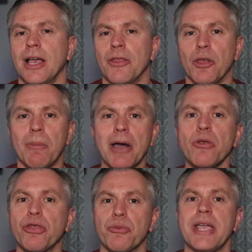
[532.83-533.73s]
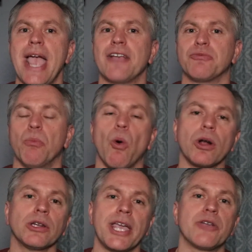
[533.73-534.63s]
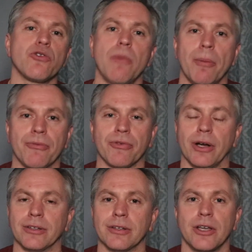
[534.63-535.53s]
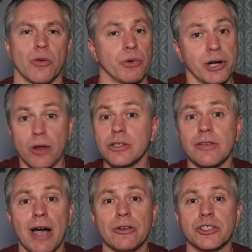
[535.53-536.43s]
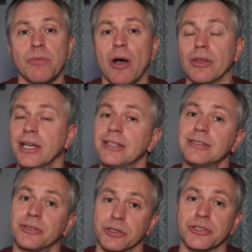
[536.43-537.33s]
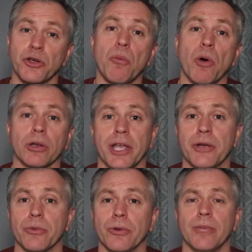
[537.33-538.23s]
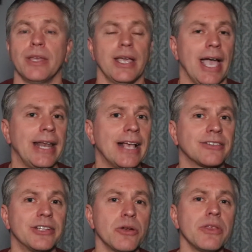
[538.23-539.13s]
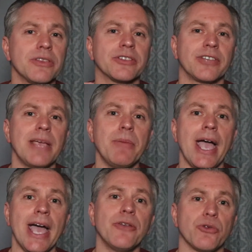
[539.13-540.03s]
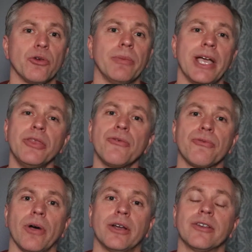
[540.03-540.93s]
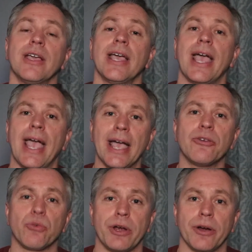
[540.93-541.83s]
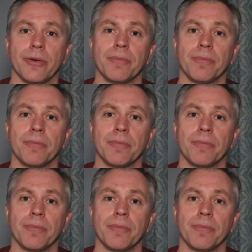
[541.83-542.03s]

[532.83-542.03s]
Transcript: The Model 3 has more legroom up front. Regardless of how small it is, there's still more legroom, and has nearly the same headroom in the front and rear,